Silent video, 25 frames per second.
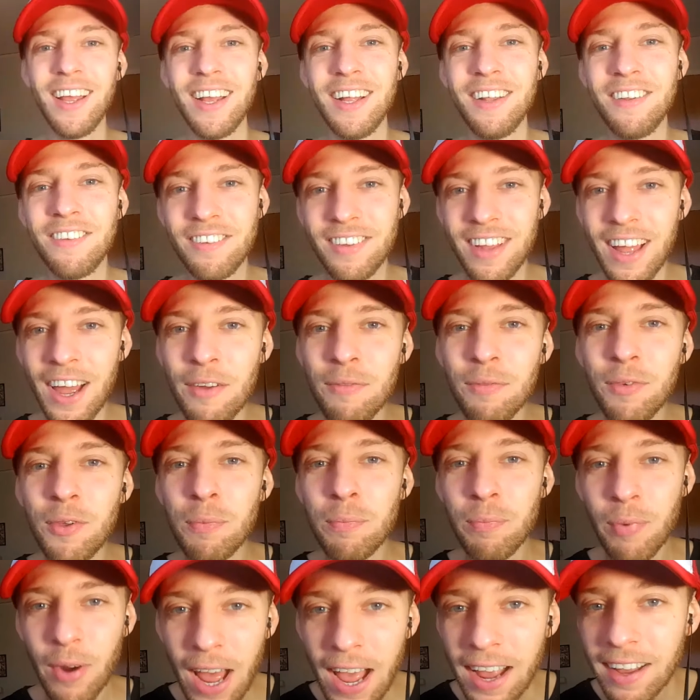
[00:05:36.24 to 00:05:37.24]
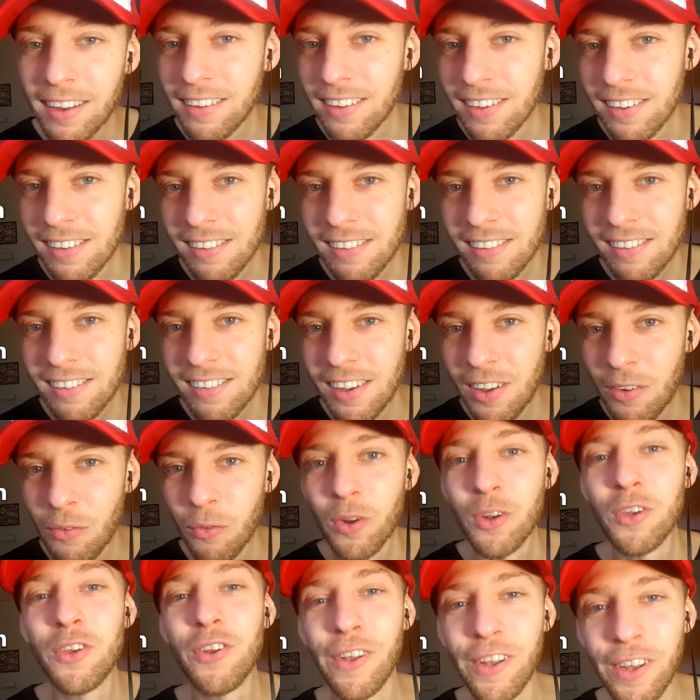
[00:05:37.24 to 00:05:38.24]
It's time to practice
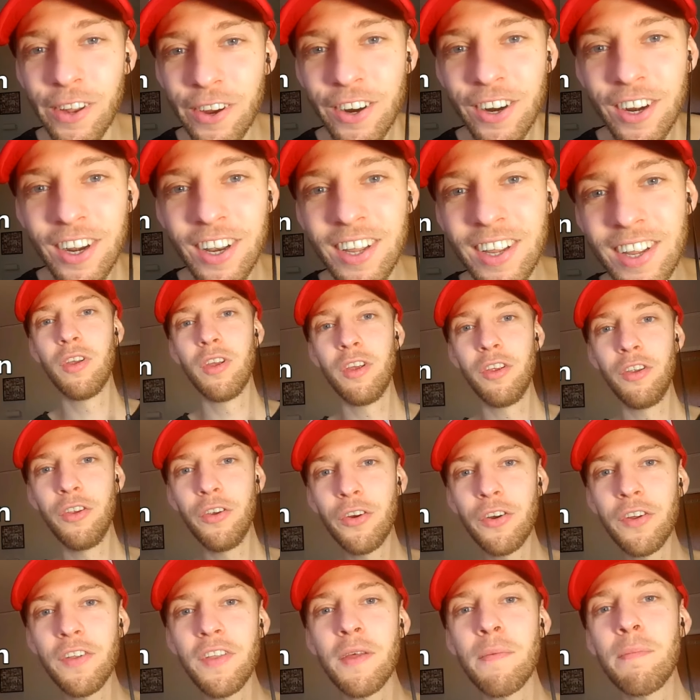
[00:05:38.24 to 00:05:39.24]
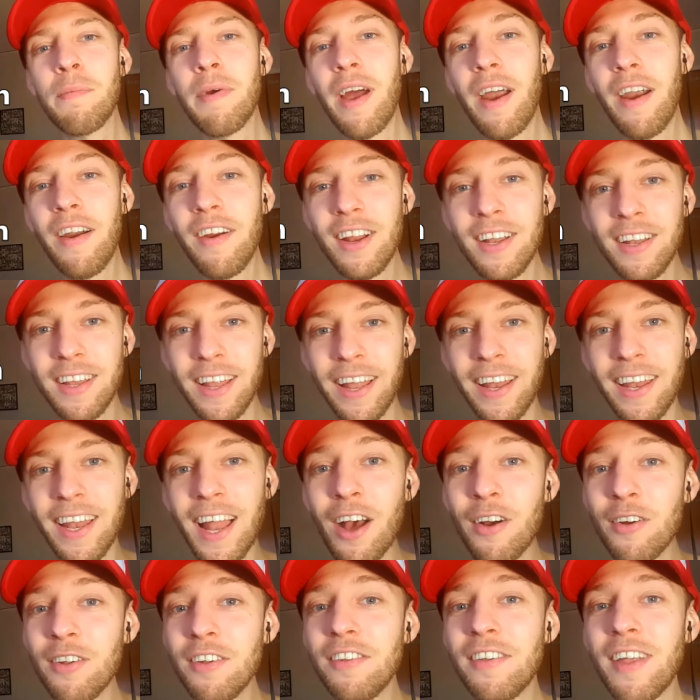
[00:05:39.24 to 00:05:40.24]
what you learned. You're the parent, and
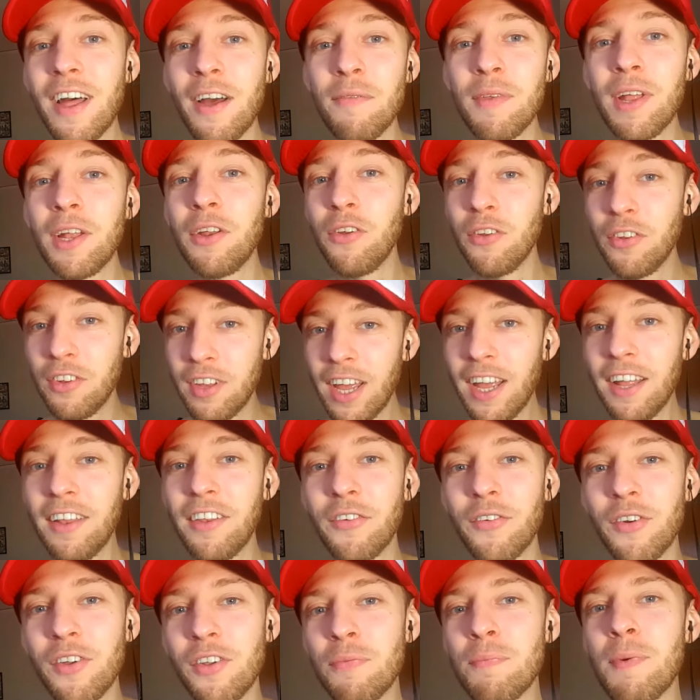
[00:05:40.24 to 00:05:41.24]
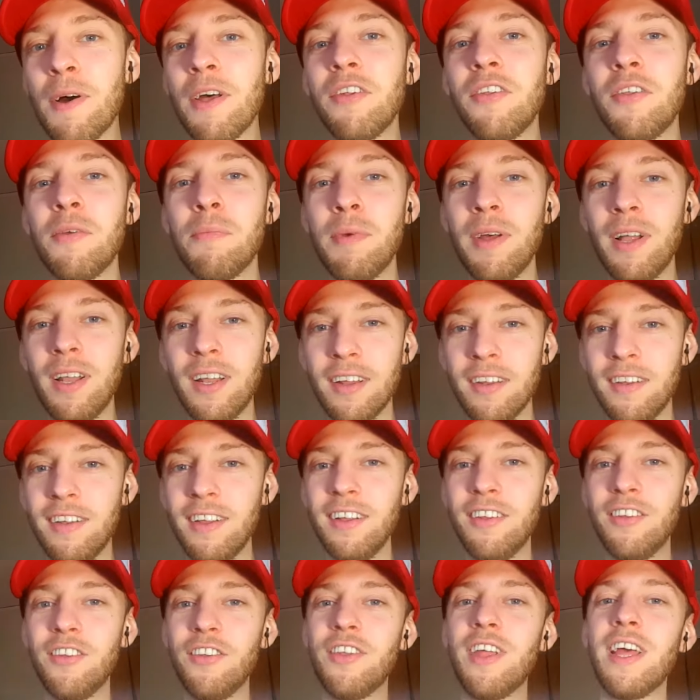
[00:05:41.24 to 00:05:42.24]
now it's time that you take the
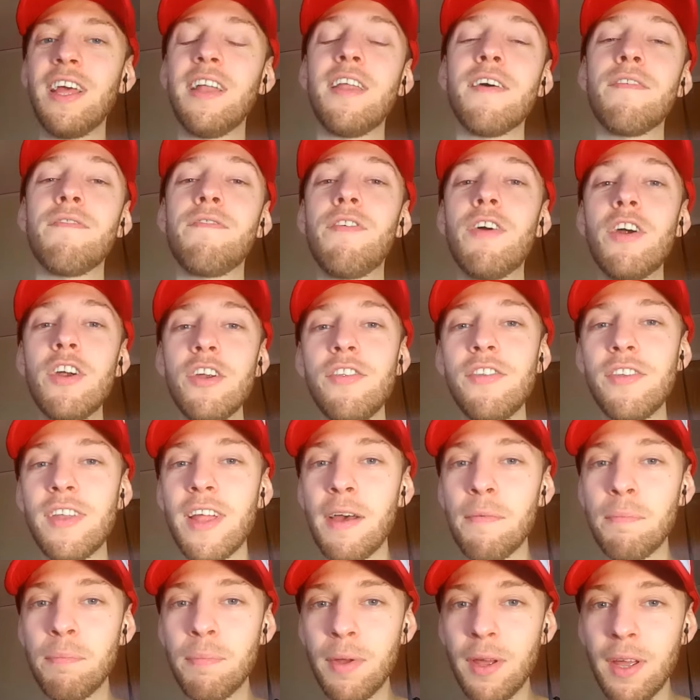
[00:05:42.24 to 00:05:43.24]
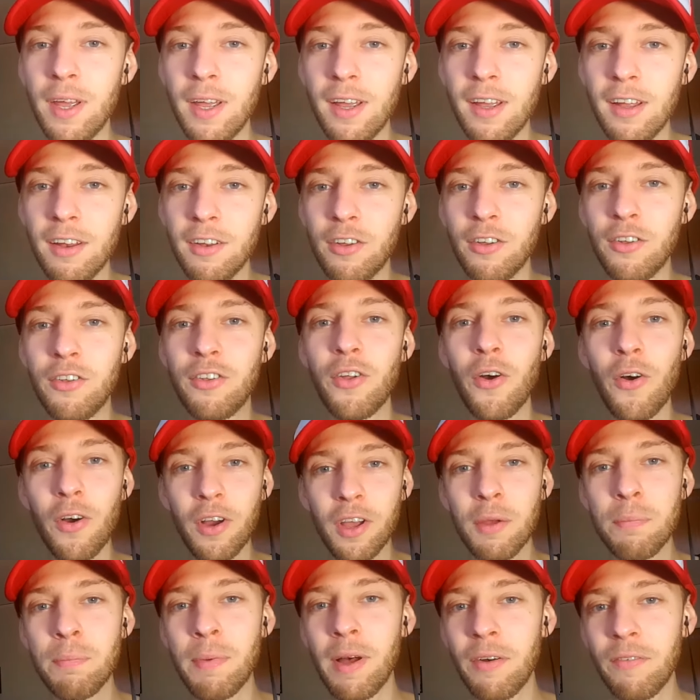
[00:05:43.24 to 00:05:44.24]
responsibility to take the first step to
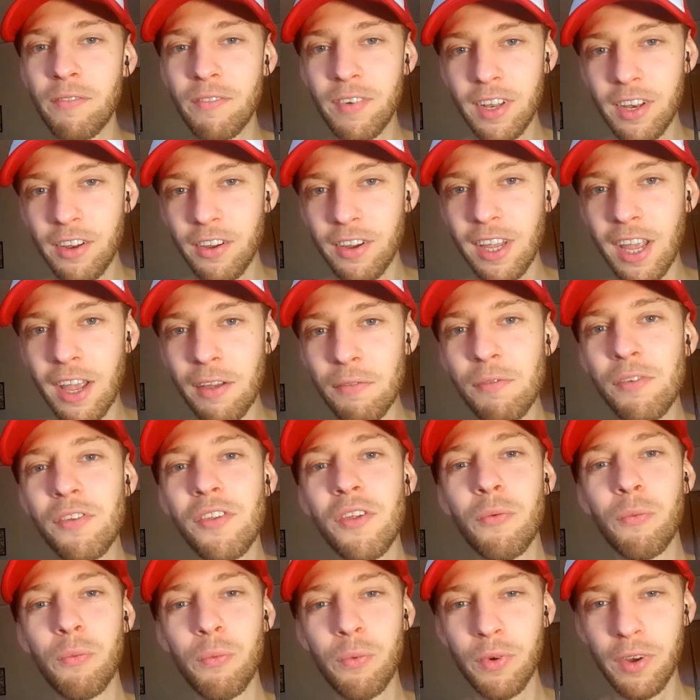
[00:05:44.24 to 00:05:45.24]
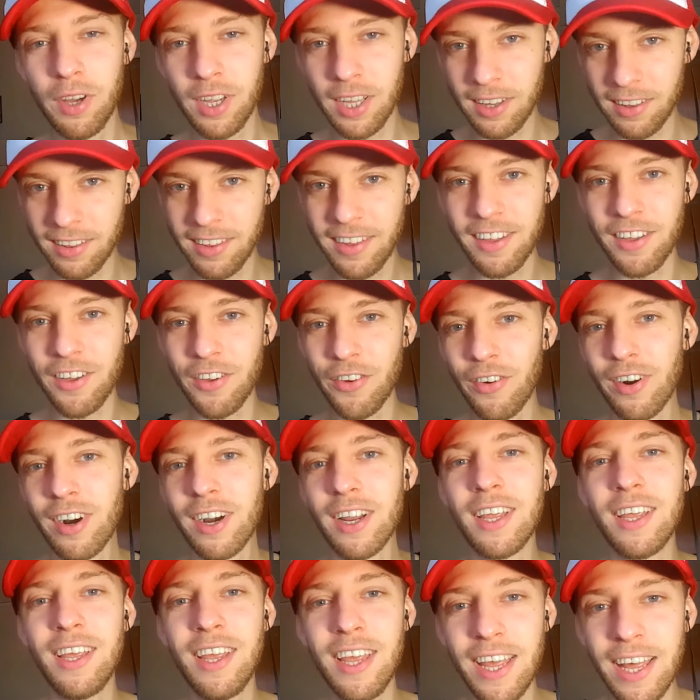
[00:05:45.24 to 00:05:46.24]
talk about video games with your
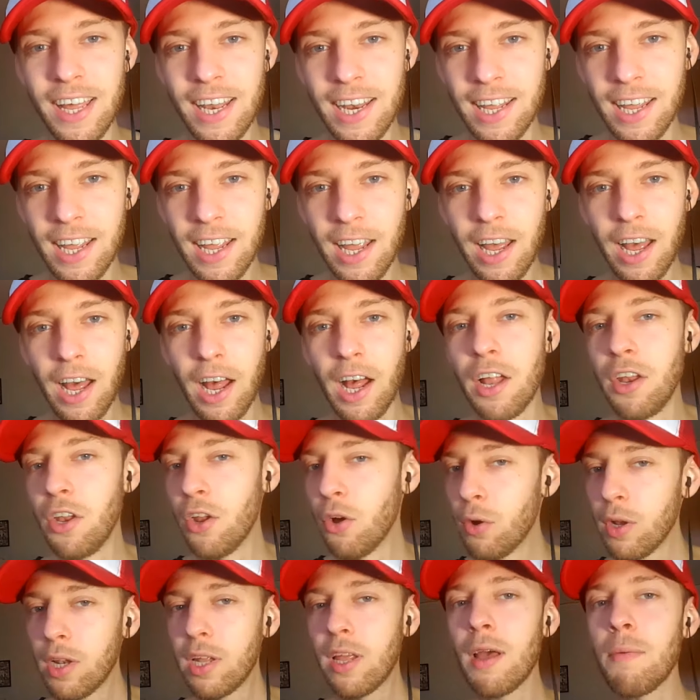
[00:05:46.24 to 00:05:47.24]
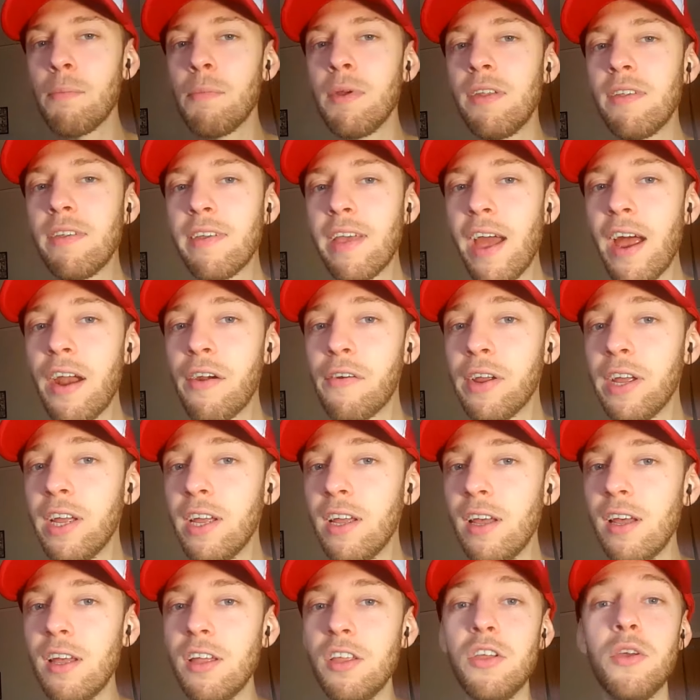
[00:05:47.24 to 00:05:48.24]
kid. And I know it can be
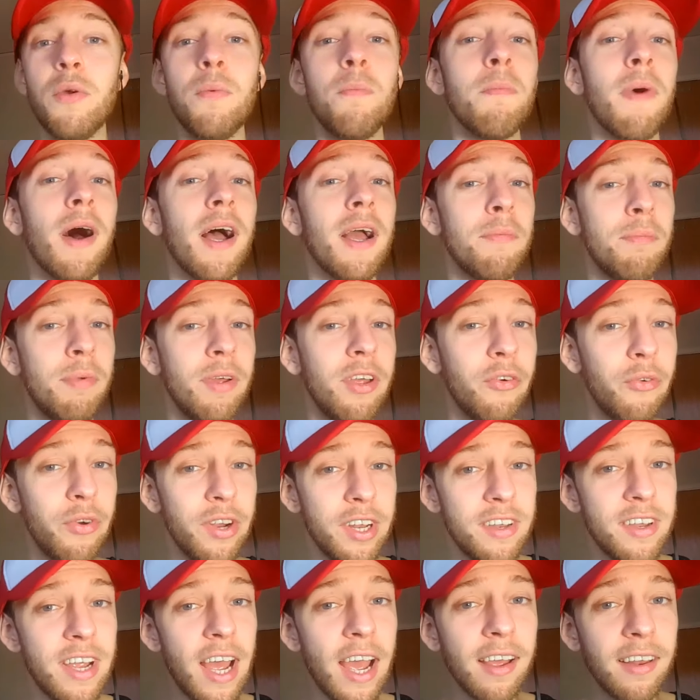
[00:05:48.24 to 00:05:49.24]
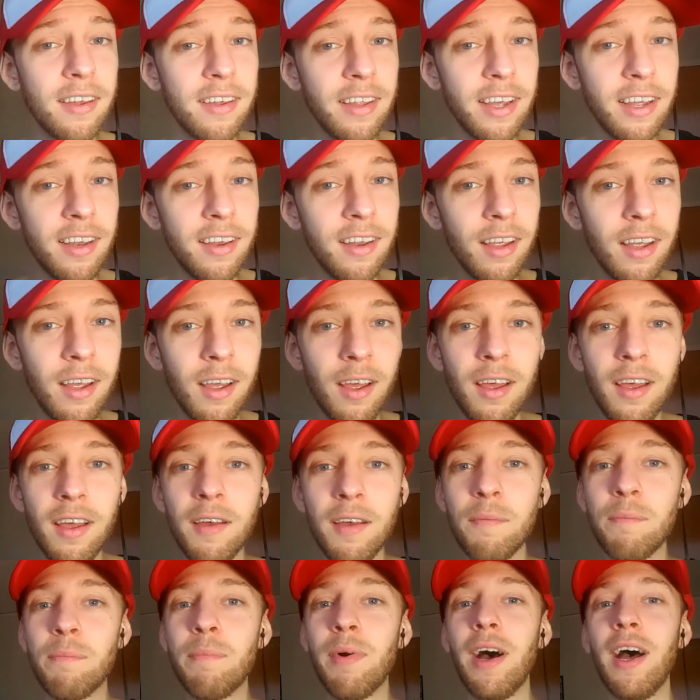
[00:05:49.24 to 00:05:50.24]
scary, you might be rejected,
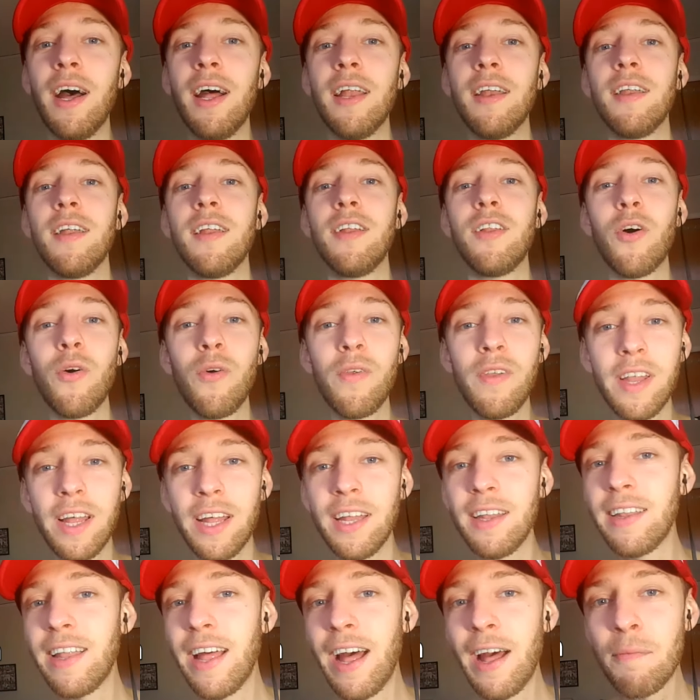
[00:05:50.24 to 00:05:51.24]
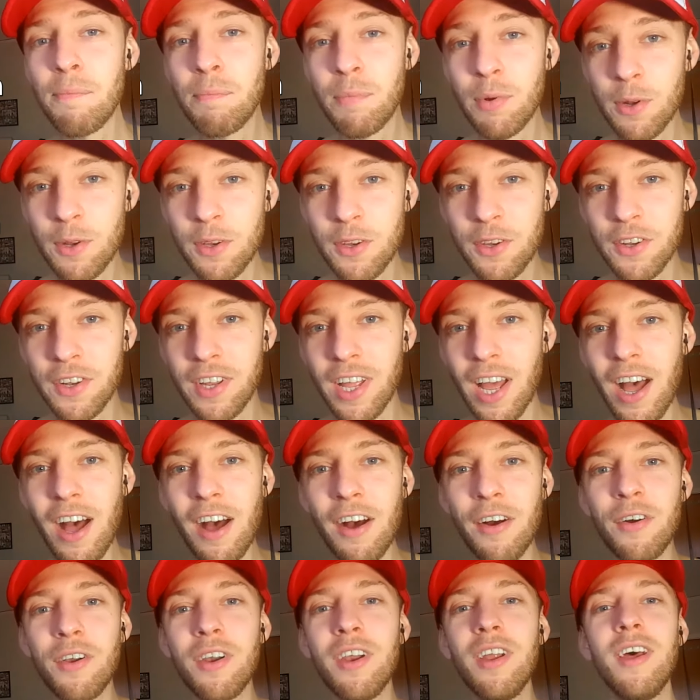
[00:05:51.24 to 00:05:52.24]
but don't let that put you
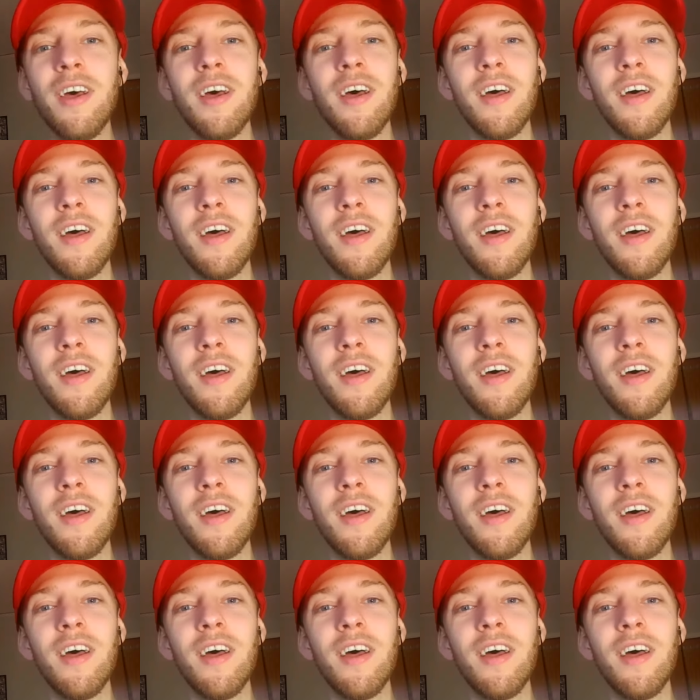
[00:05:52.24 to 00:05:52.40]
down.